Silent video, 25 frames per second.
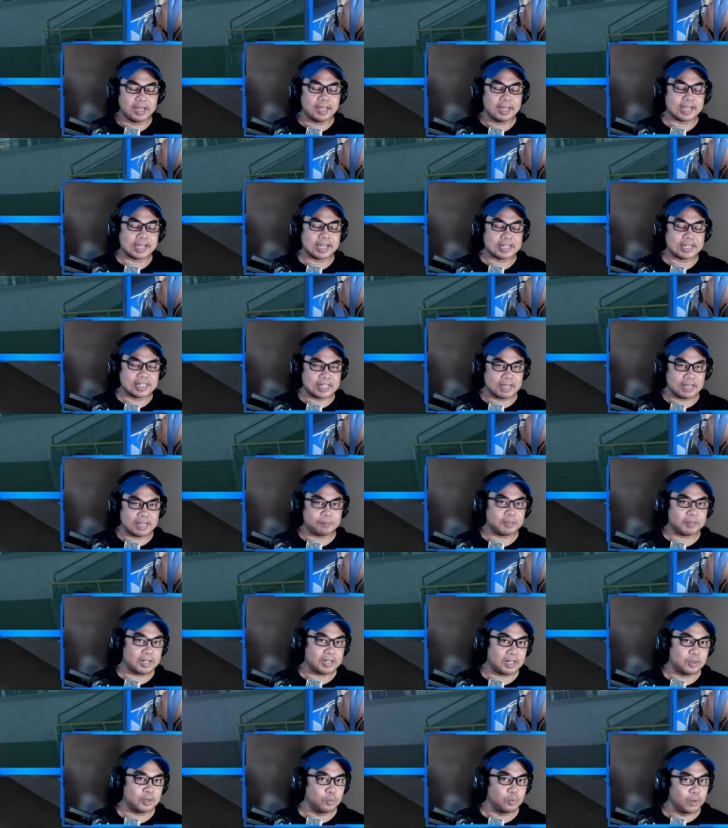accepted
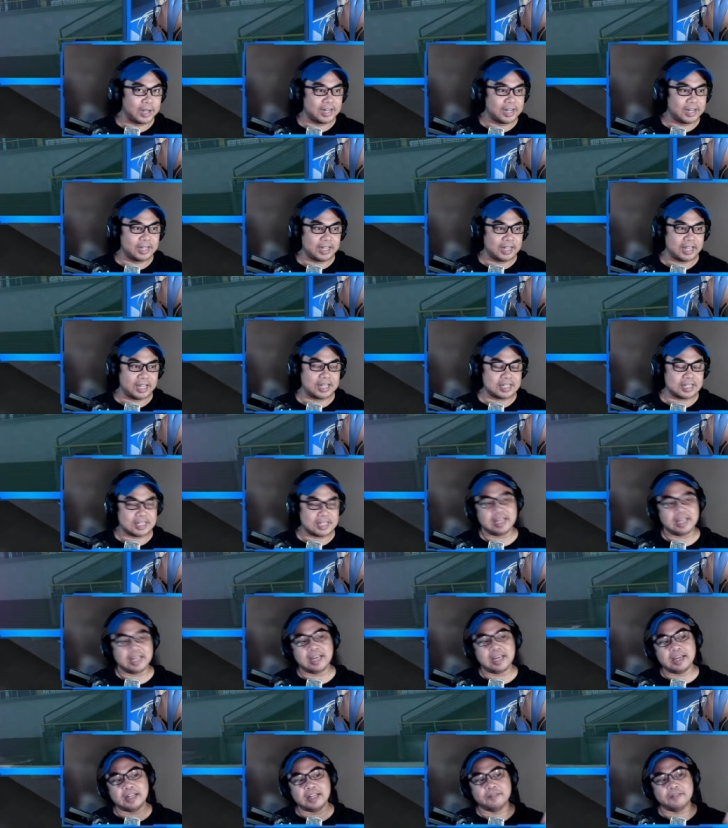it what it is
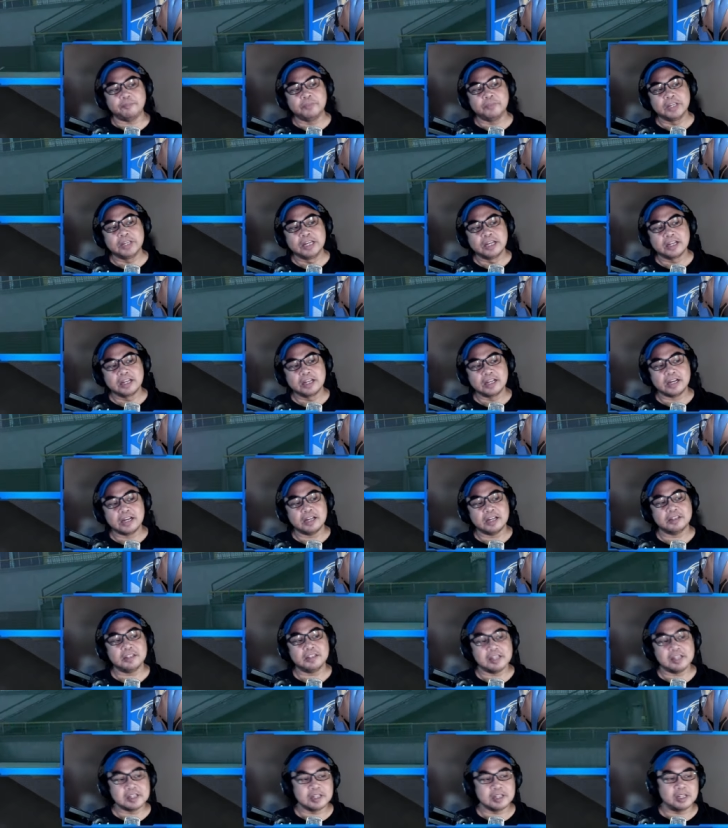and Katya
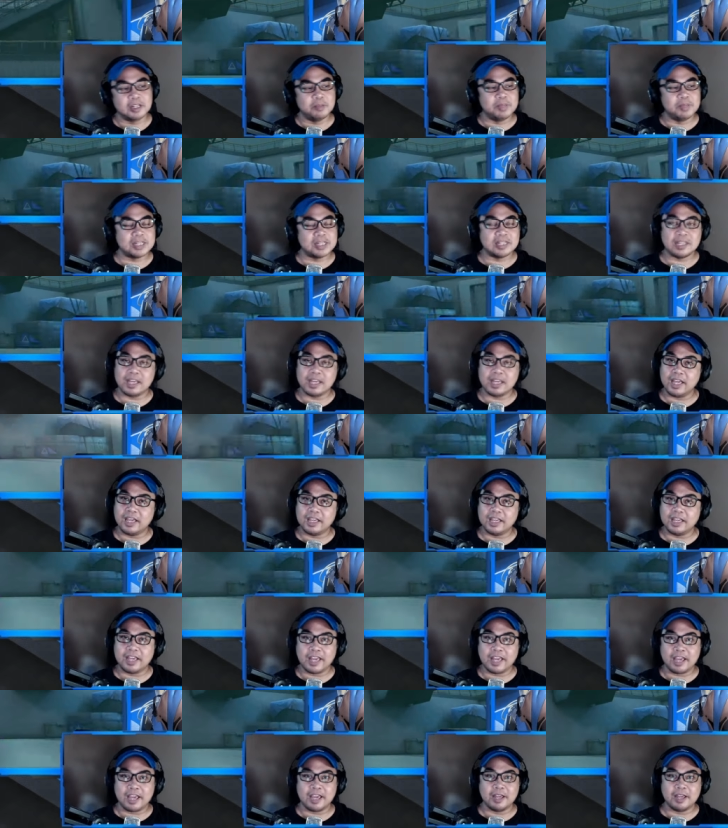is going to be staying
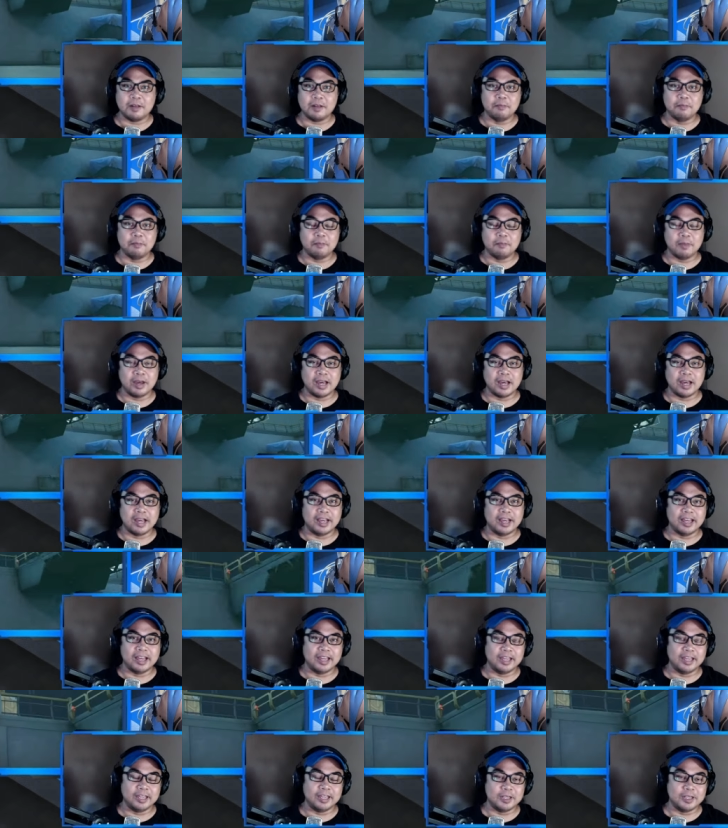in
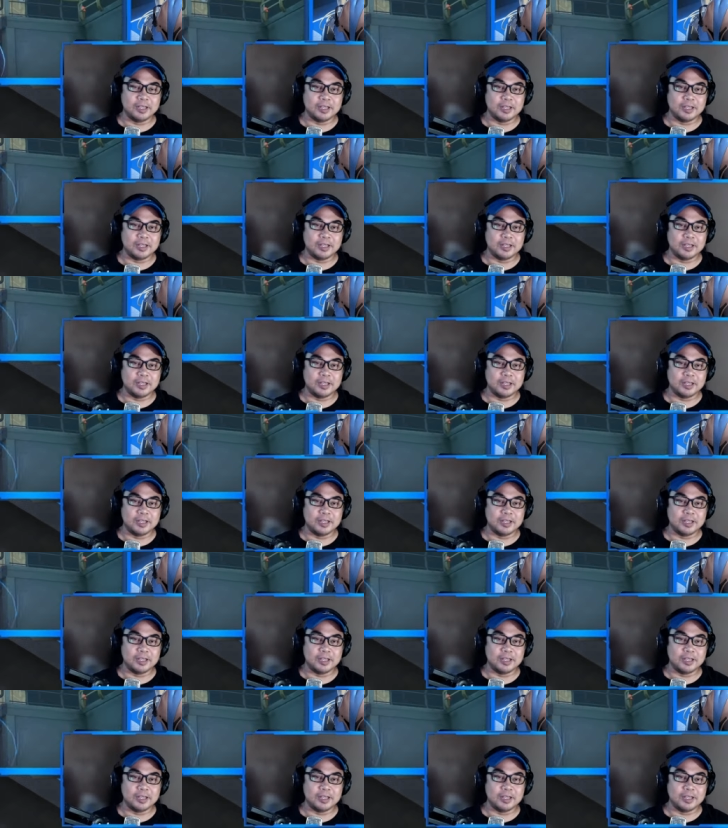my